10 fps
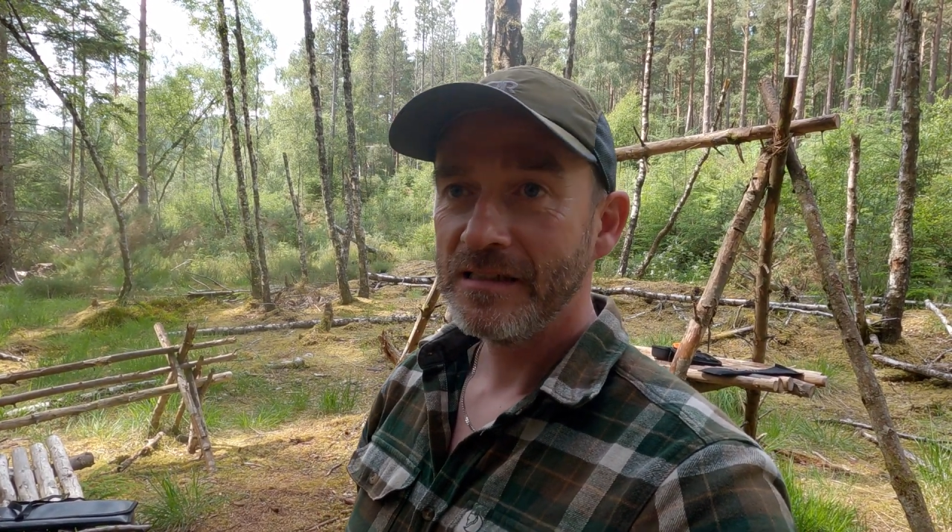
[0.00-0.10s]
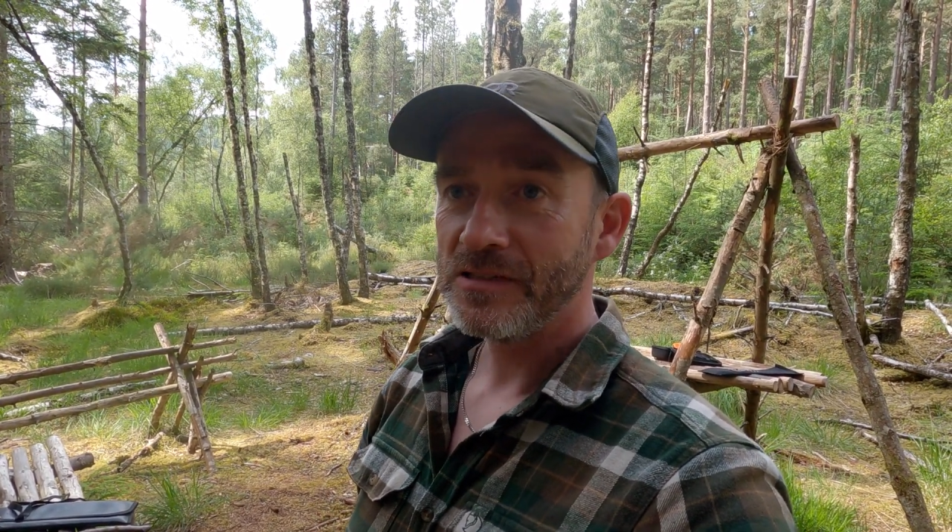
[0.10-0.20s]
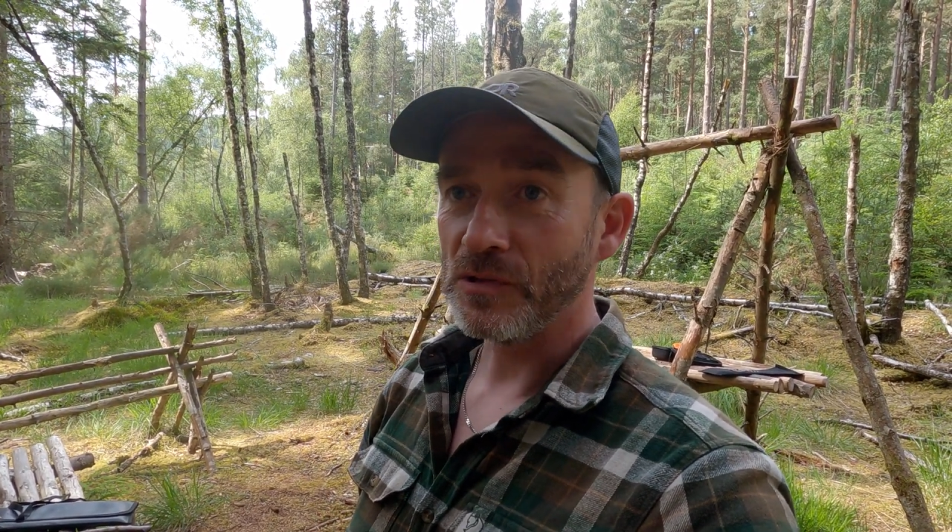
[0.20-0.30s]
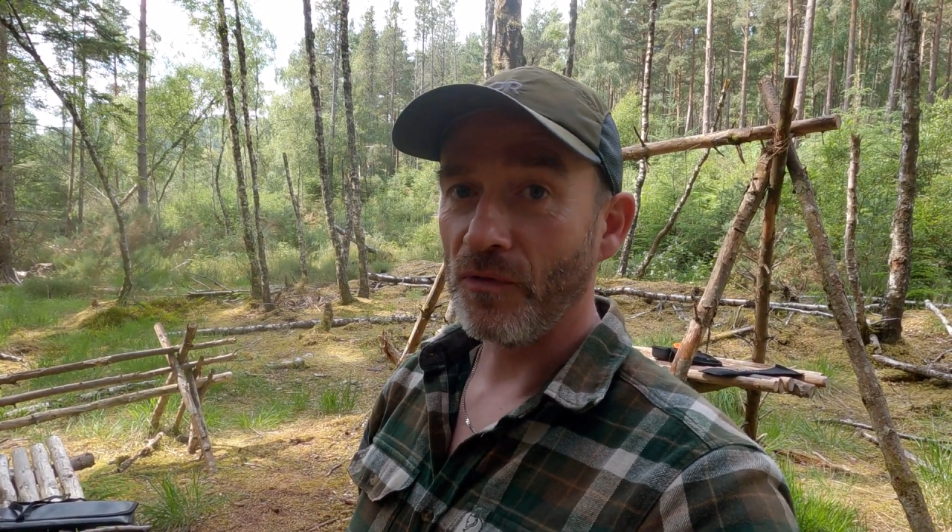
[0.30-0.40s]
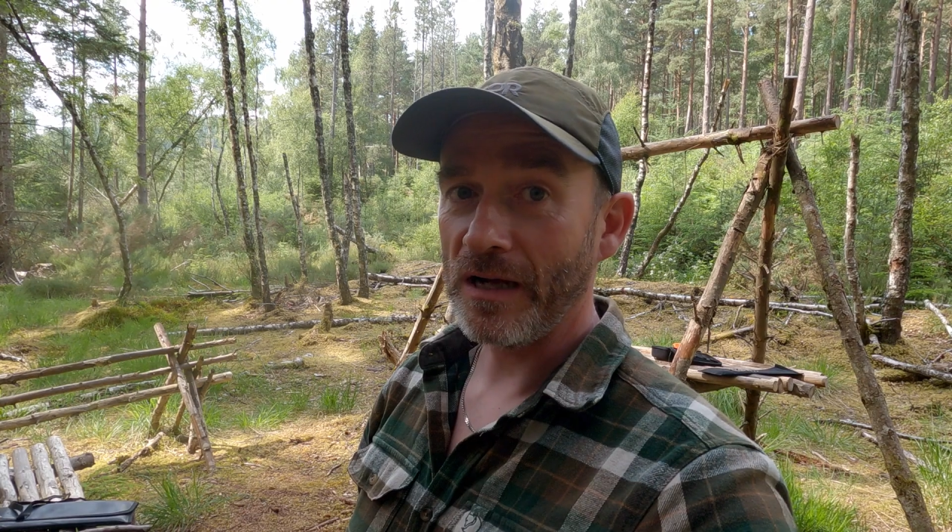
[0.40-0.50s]

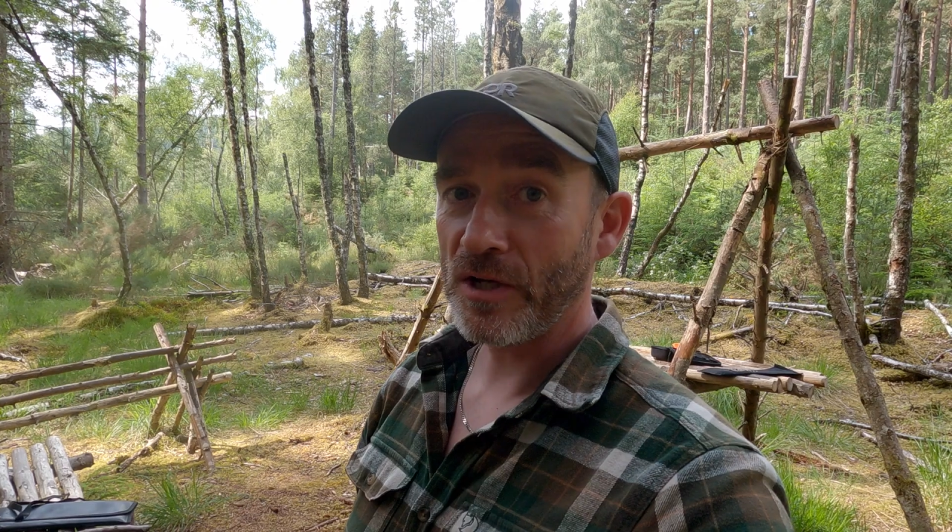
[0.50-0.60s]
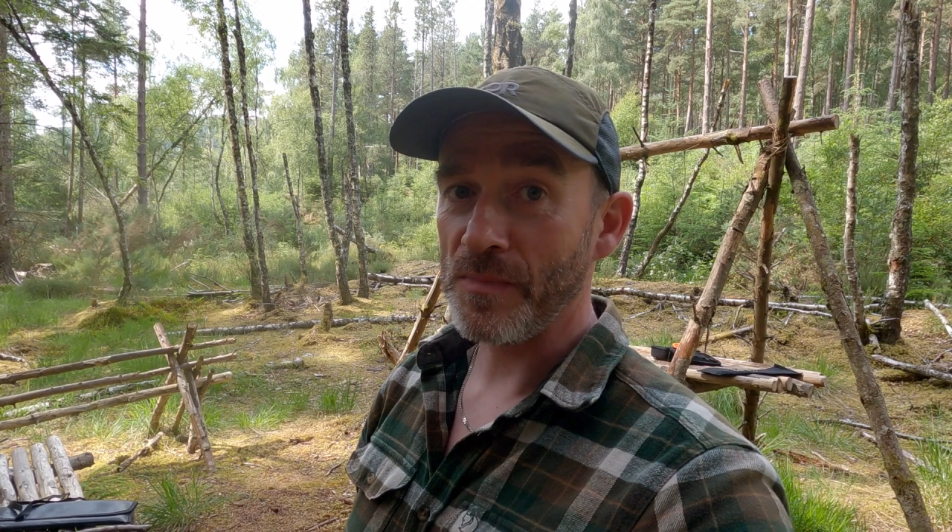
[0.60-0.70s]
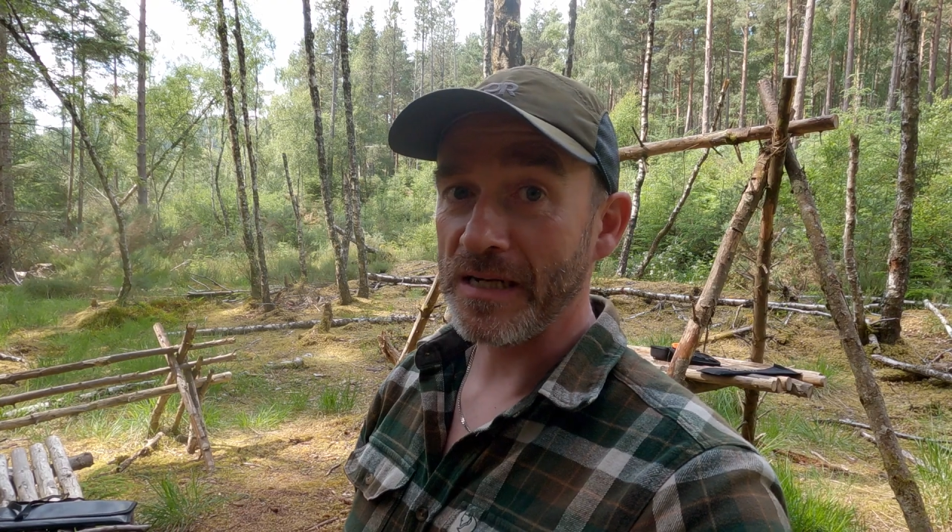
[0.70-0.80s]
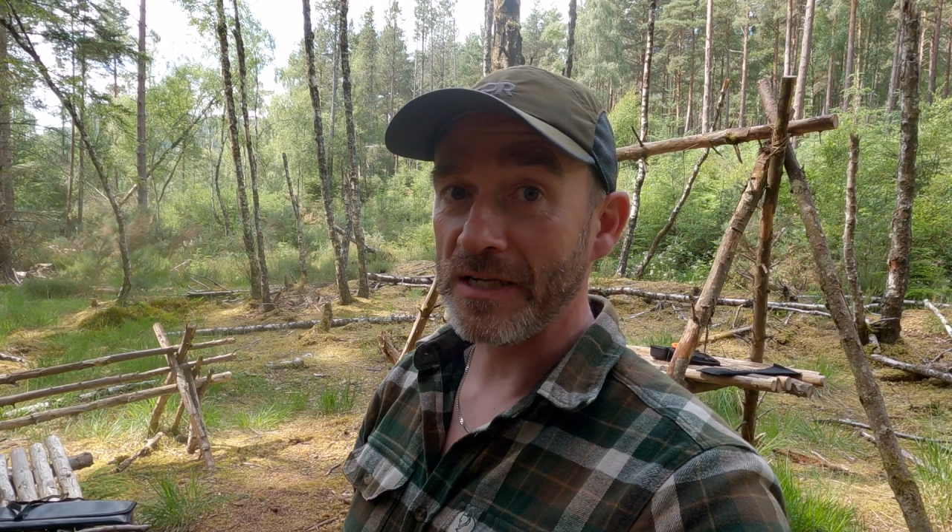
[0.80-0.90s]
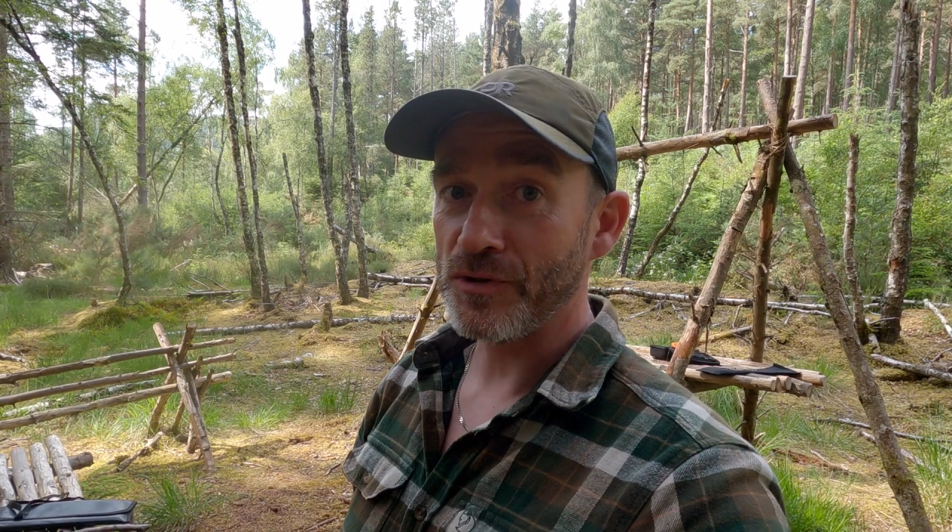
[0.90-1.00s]
So that could
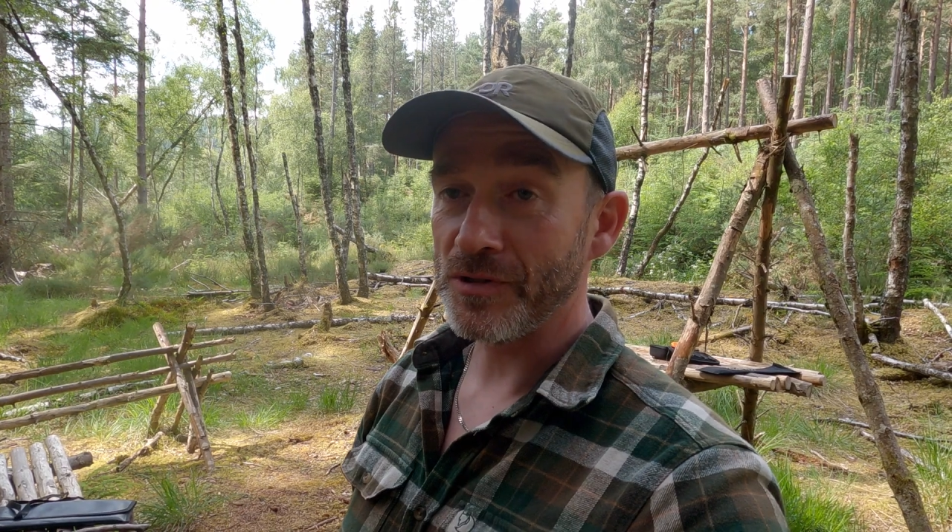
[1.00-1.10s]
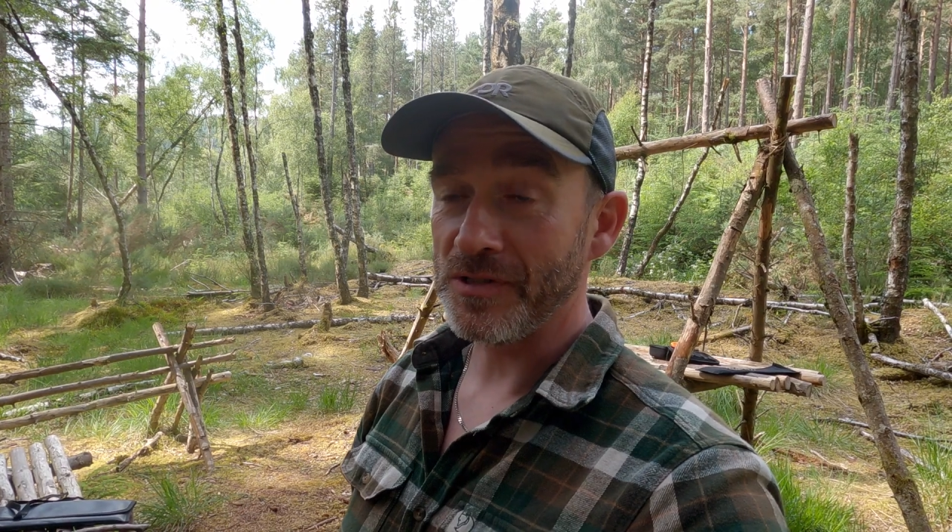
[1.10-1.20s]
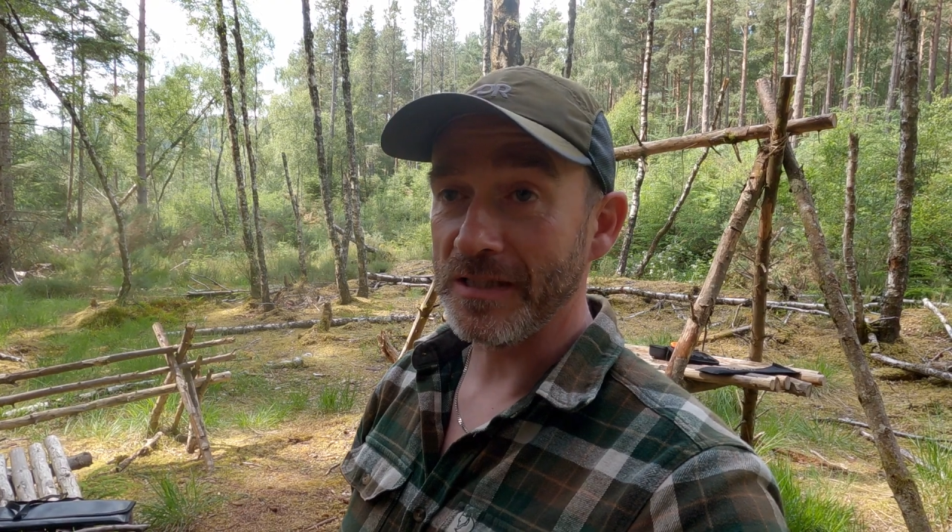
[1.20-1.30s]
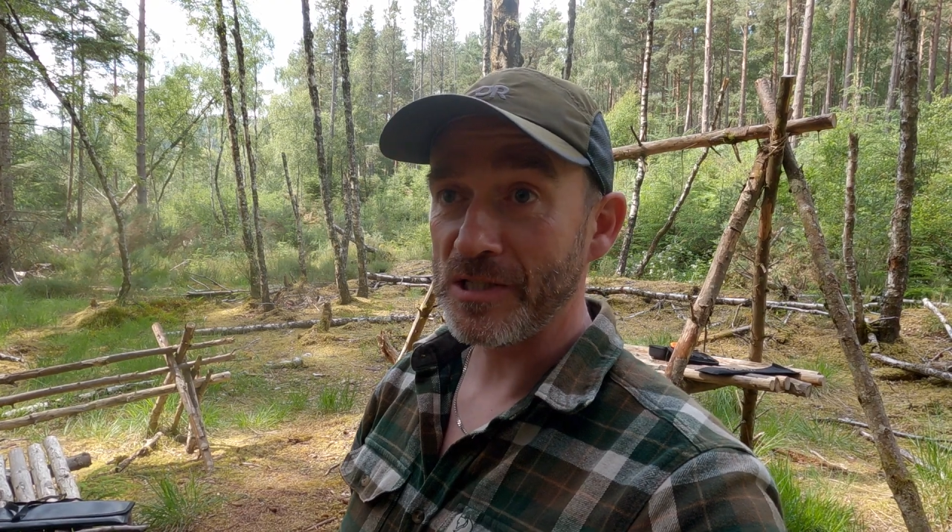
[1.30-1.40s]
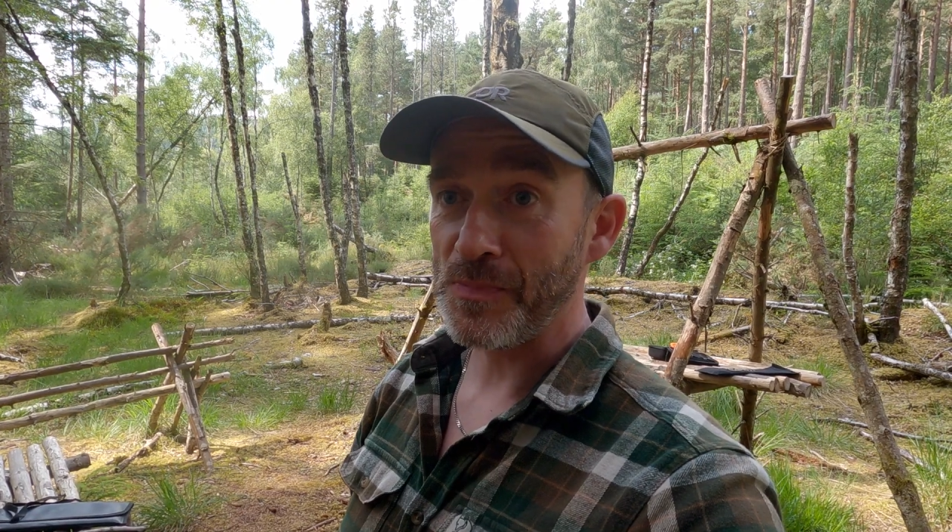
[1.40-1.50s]
be an
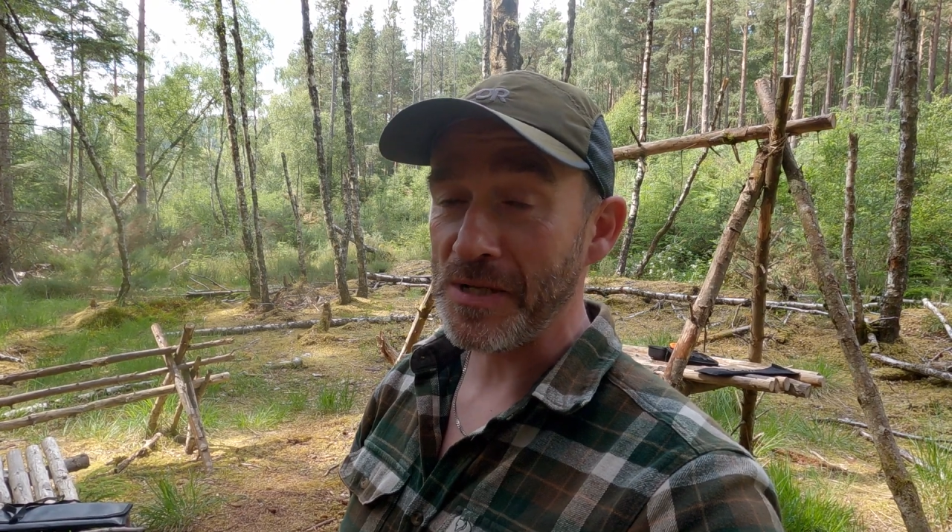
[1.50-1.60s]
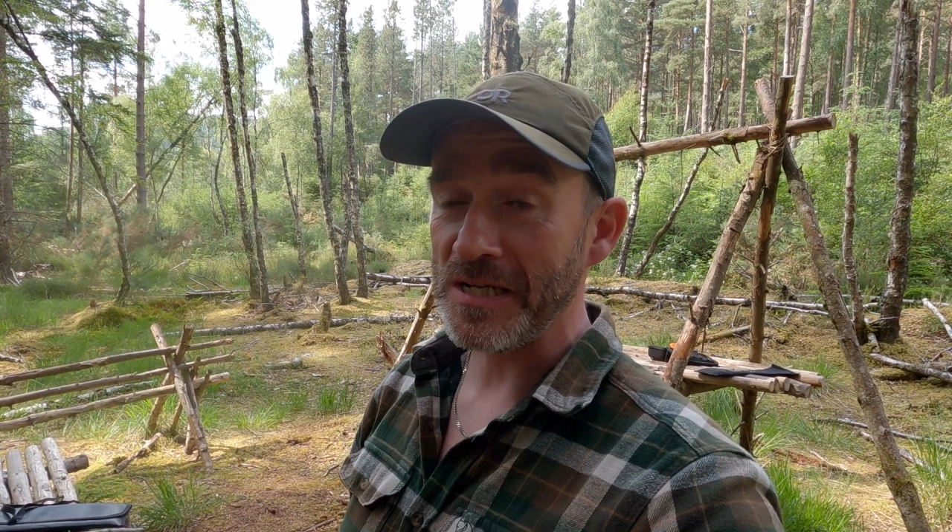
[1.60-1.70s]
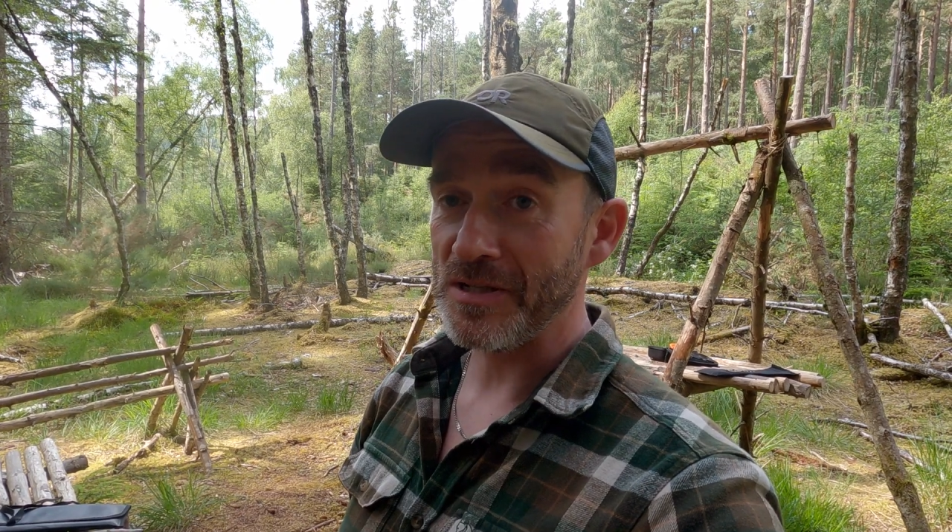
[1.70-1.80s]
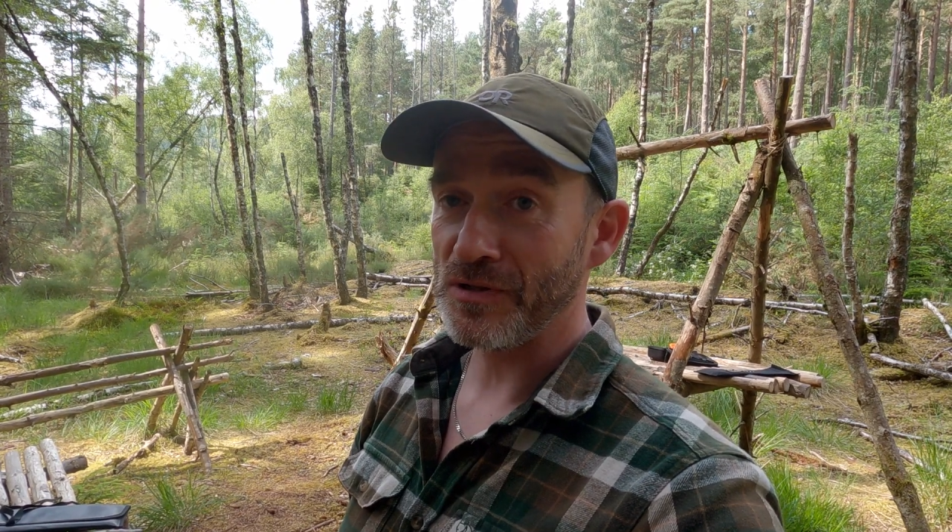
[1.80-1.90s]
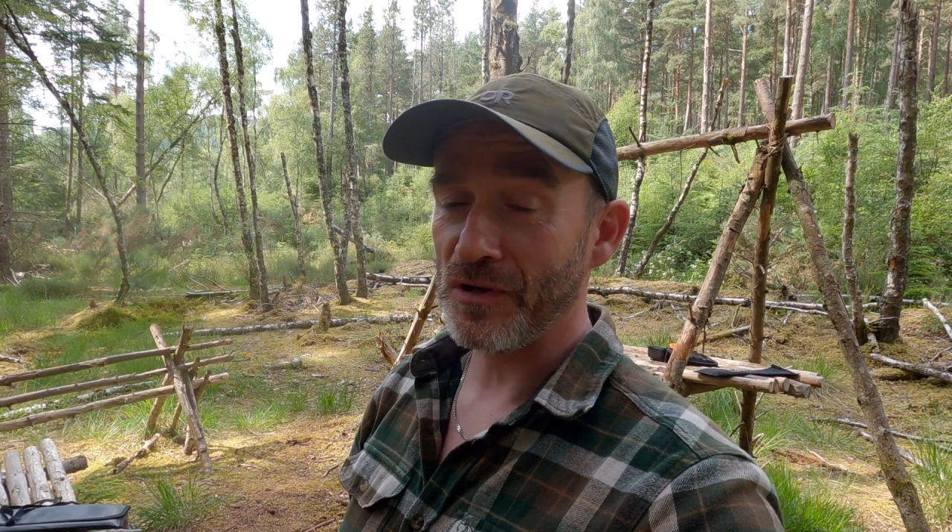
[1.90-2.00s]
interesting experience.